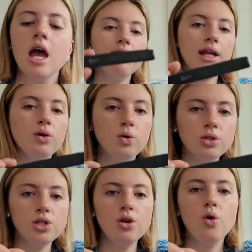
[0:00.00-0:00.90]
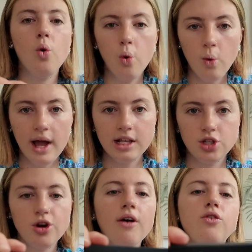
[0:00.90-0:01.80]
And then I also always
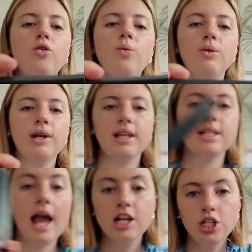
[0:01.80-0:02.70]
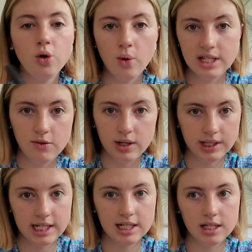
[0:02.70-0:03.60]
travel with one of these. I actually always have one of
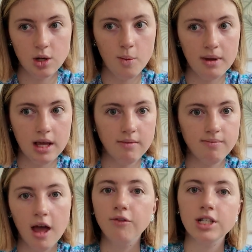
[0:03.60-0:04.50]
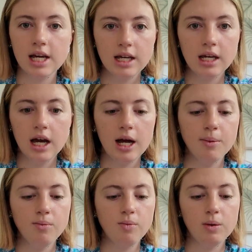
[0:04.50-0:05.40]
these on me every day
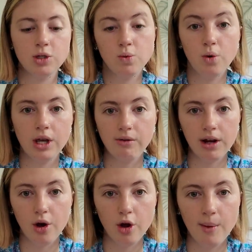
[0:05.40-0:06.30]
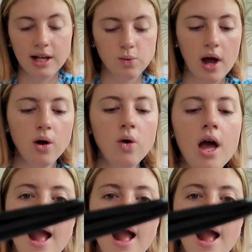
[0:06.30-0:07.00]
when I'm just walking around at home as well.